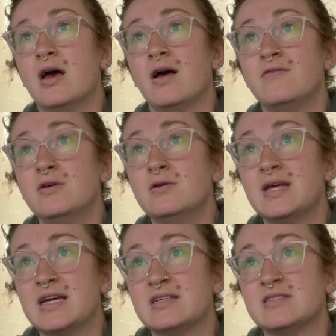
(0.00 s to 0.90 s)
a few
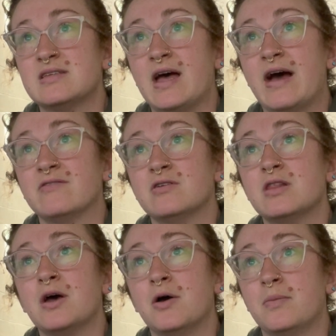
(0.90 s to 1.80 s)
days after
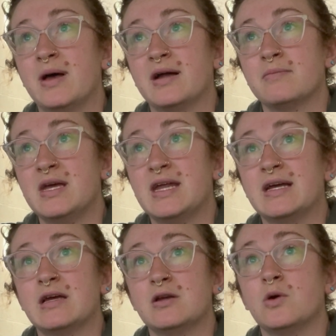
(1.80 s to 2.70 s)
the OPEC
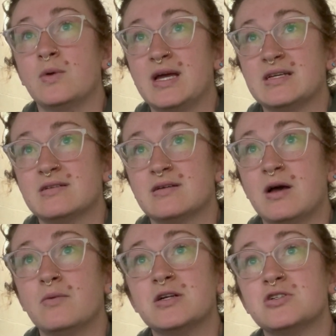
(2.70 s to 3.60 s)
meeting in Kuwait,
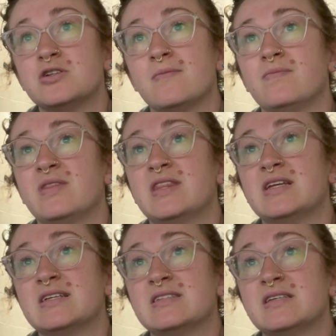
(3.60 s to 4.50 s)
at which the
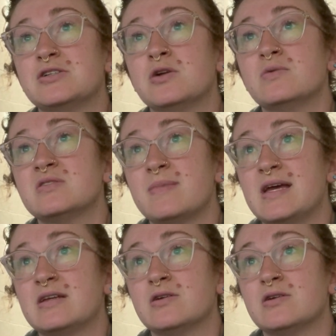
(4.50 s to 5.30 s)
decision was made